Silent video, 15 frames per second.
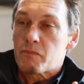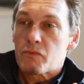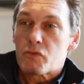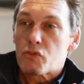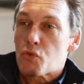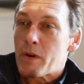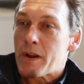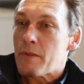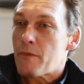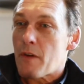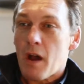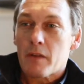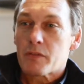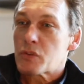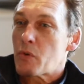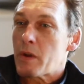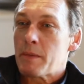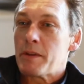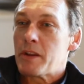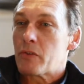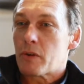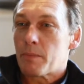25 square
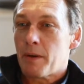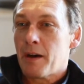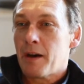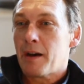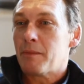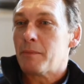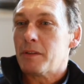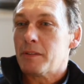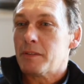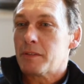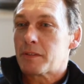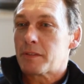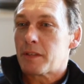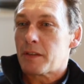meter apartments,